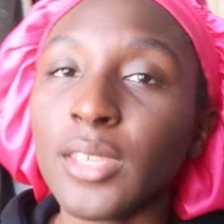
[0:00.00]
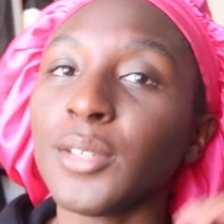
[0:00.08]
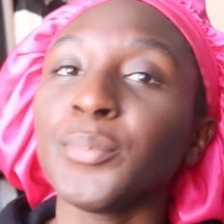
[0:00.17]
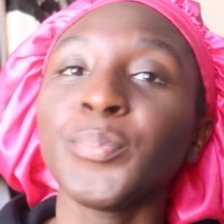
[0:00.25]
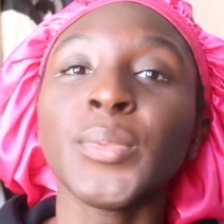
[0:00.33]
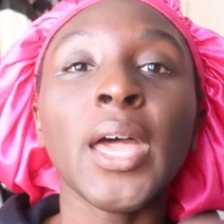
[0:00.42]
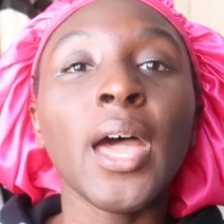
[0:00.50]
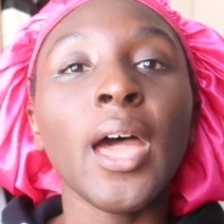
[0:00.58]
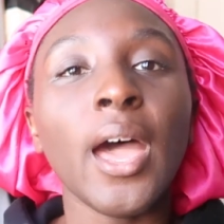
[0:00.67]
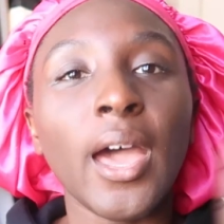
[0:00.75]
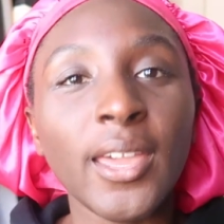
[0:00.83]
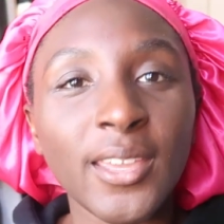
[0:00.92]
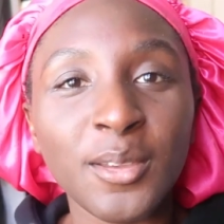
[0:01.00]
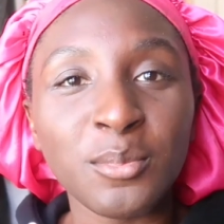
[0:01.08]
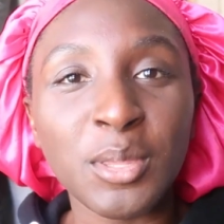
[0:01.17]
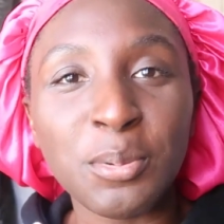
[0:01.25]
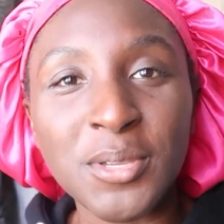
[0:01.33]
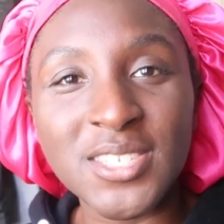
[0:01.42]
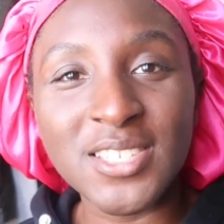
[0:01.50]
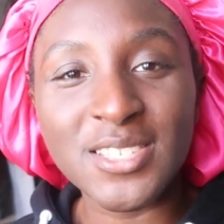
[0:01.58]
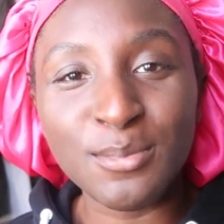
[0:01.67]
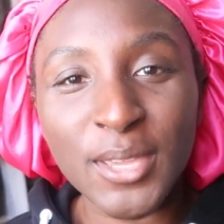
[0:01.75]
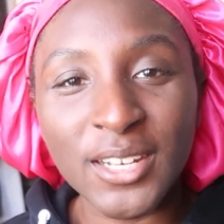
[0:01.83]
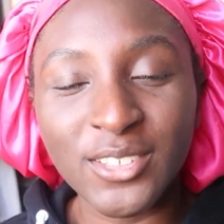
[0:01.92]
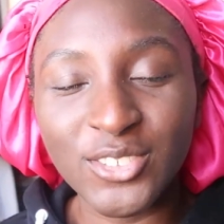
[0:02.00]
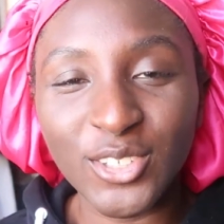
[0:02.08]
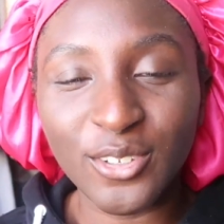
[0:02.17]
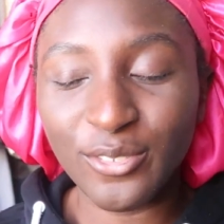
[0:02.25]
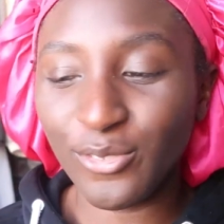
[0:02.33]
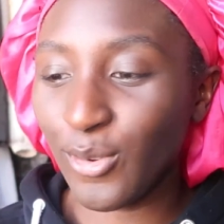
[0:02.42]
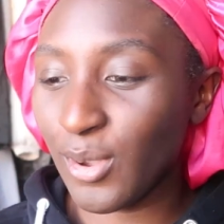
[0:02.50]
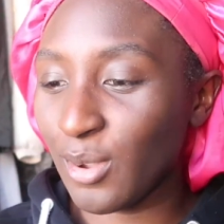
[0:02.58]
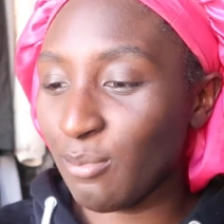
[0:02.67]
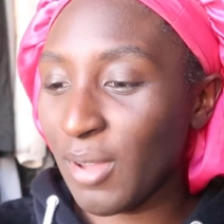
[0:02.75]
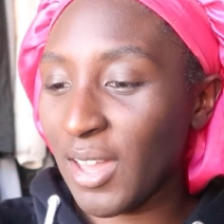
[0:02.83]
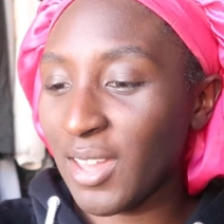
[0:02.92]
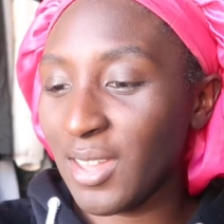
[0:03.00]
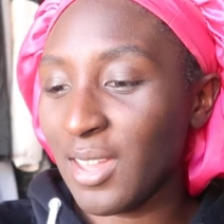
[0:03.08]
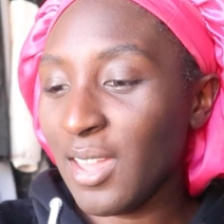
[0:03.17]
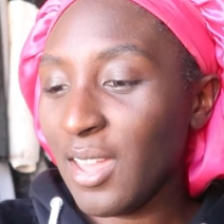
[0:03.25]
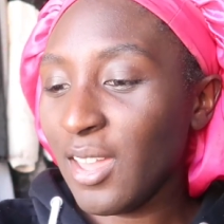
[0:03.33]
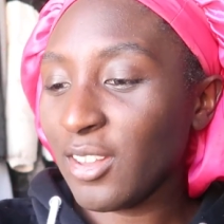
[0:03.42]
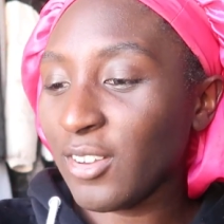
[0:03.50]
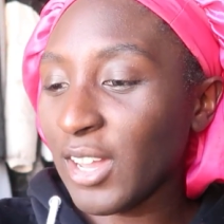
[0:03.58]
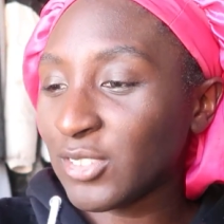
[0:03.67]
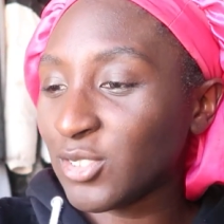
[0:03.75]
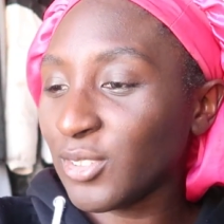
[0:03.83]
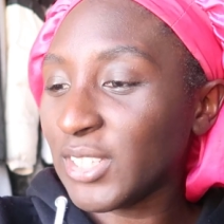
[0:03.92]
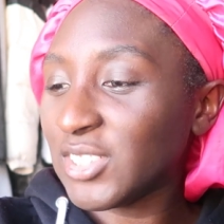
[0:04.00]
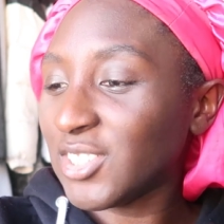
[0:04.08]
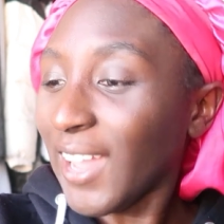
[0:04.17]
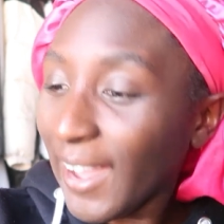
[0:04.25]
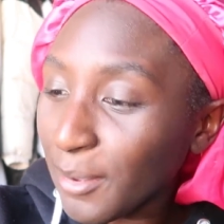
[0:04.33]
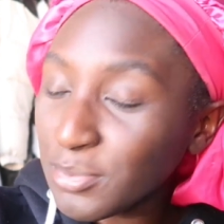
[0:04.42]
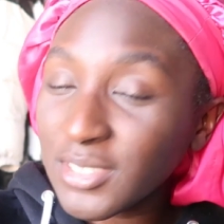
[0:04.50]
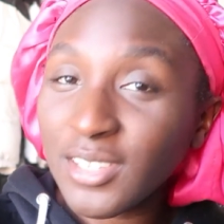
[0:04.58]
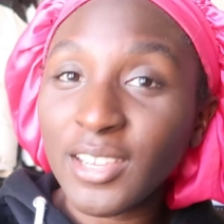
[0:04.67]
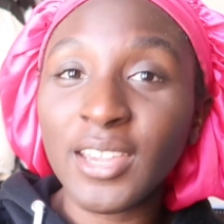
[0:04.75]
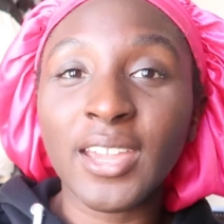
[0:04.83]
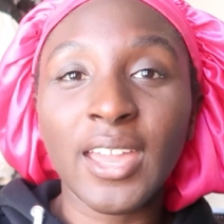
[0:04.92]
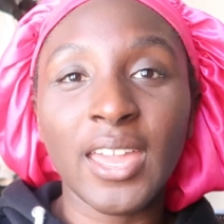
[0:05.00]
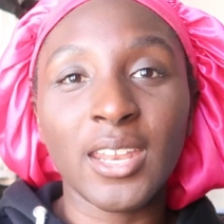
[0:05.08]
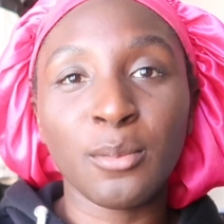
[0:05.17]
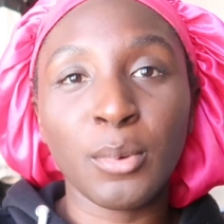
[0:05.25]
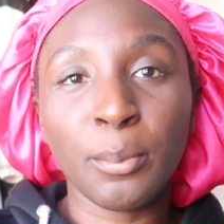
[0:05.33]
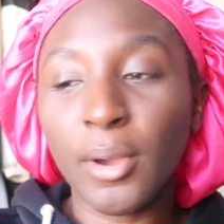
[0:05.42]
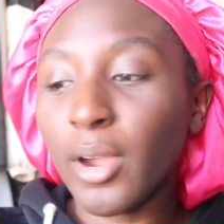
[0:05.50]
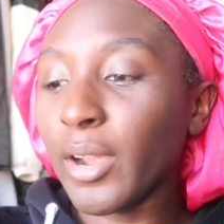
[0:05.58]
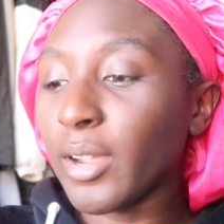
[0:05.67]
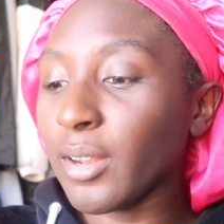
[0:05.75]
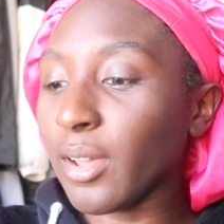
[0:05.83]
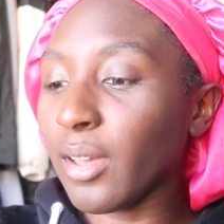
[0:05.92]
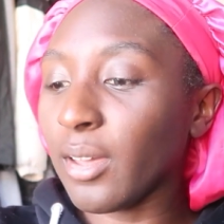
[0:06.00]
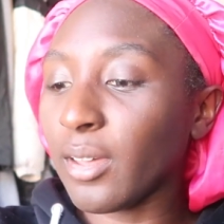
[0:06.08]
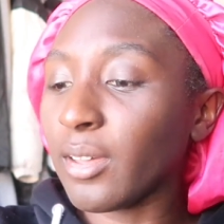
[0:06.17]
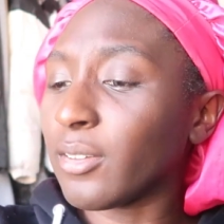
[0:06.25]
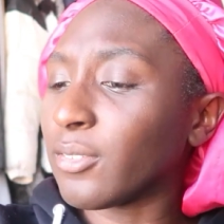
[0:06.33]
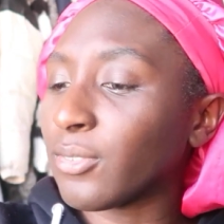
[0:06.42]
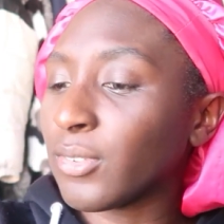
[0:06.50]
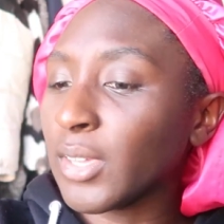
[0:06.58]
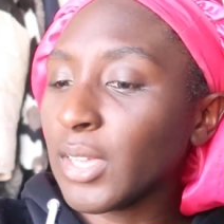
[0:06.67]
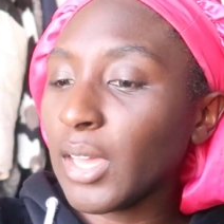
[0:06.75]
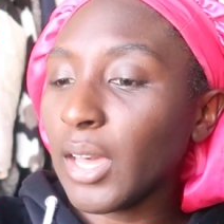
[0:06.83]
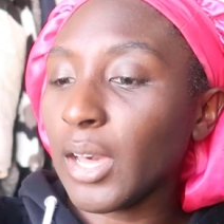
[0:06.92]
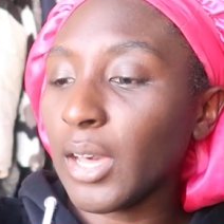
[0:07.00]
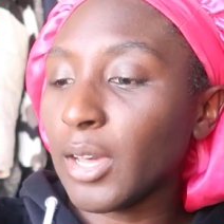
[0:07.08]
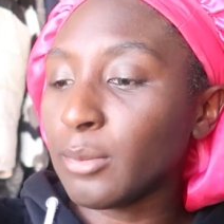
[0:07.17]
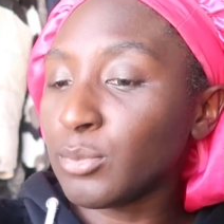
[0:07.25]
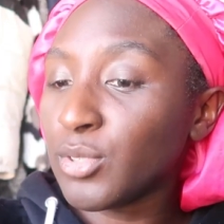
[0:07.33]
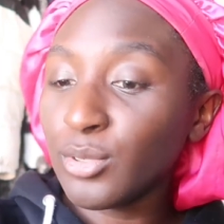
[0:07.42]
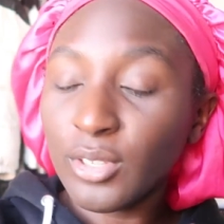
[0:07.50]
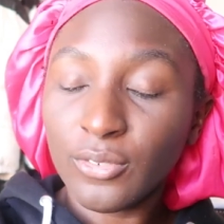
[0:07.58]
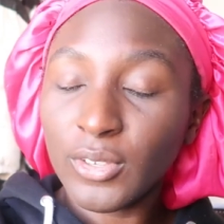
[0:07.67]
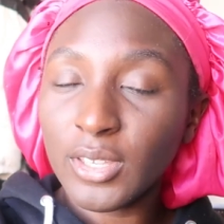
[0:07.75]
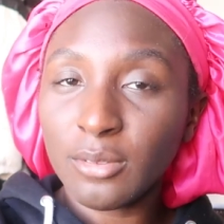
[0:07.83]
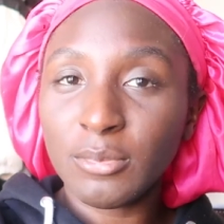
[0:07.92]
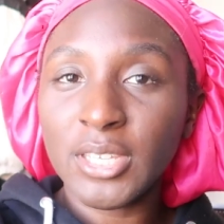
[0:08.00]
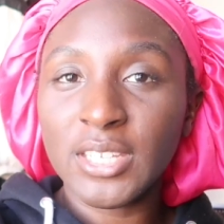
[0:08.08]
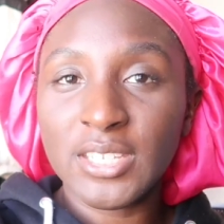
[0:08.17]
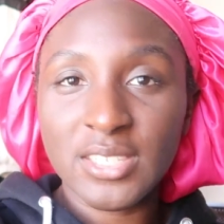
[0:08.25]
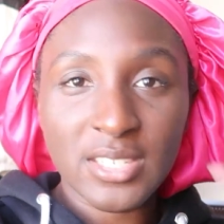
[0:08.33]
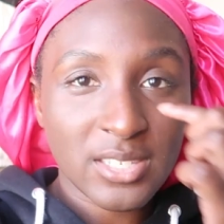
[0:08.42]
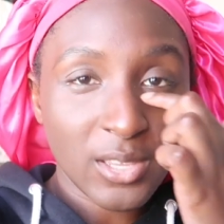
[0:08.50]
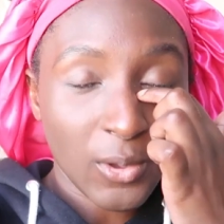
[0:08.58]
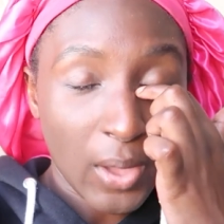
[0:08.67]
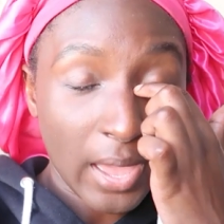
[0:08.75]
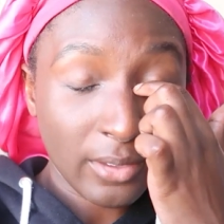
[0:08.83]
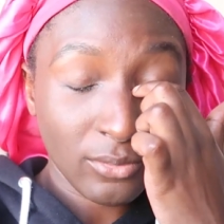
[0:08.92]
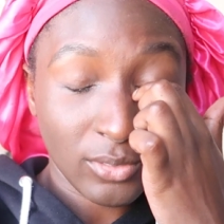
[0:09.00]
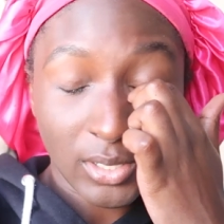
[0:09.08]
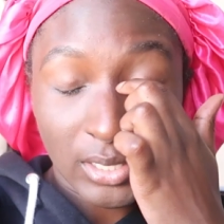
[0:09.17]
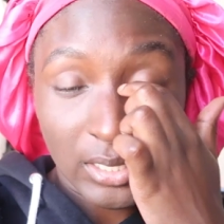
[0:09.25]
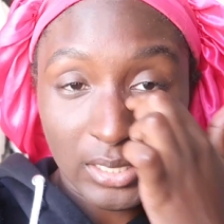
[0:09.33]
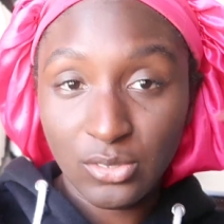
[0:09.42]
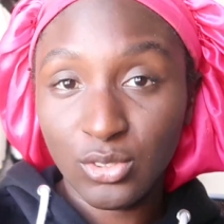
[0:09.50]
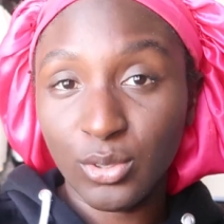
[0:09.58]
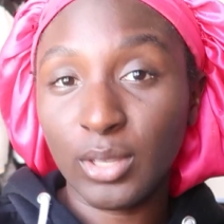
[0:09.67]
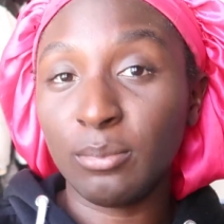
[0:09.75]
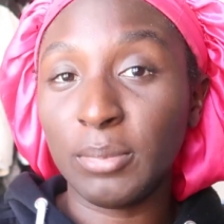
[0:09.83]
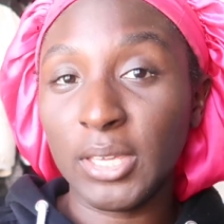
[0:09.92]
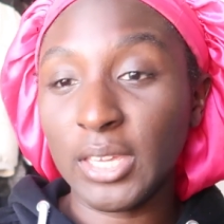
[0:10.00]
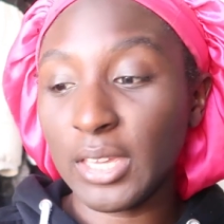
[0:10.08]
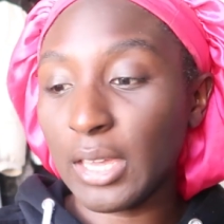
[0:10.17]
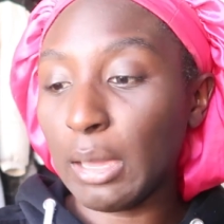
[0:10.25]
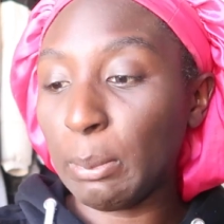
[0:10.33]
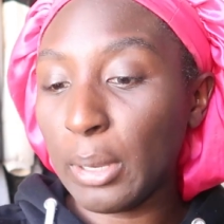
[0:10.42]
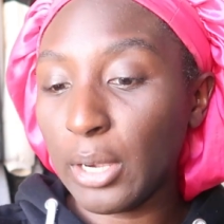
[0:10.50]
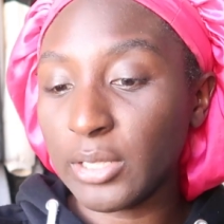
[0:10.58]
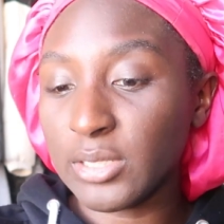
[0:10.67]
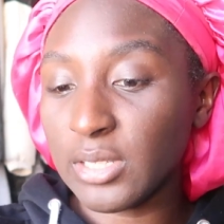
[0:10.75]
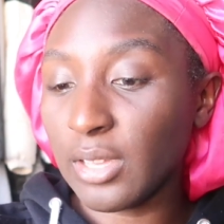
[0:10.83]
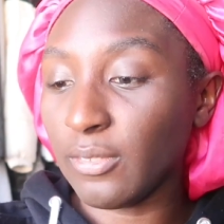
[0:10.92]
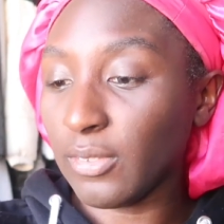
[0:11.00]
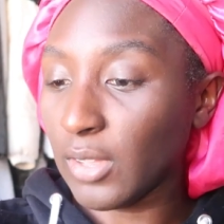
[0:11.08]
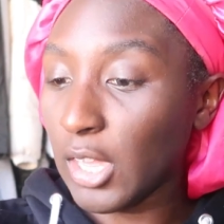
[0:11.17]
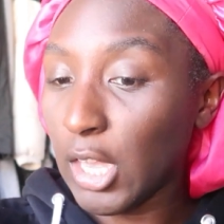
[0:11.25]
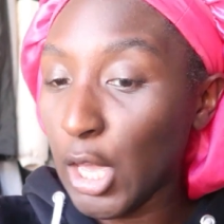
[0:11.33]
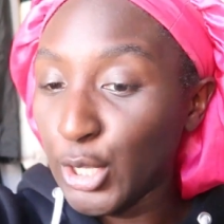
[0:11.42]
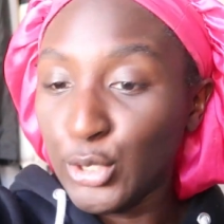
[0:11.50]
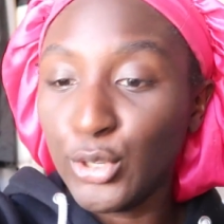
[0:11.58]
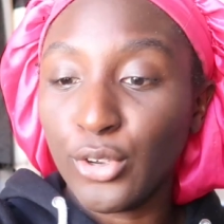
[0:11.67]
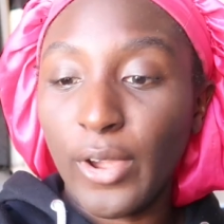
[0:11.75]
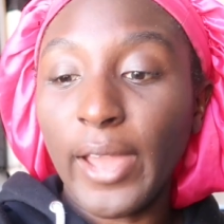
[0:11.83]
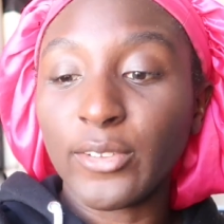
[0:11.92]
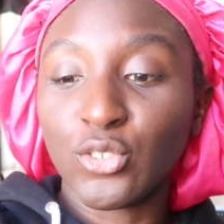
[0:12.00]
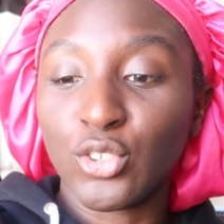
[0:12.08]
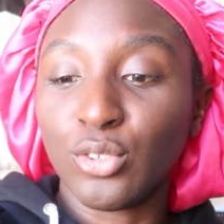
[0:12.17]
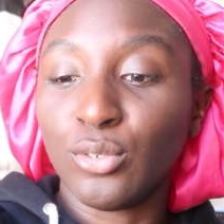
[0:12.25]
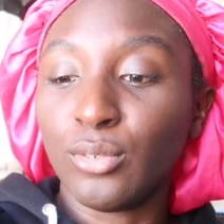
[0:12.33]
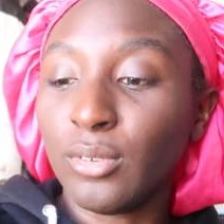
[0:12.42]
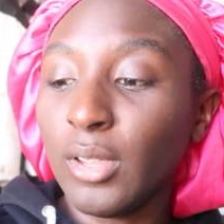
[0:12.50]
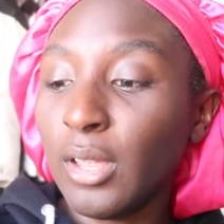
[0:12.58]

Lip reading: Thank you. I am the business manager for my graduate chapter, and I'm a part of 2 different committees. And so I've really enjoyed being a part of undergraduate,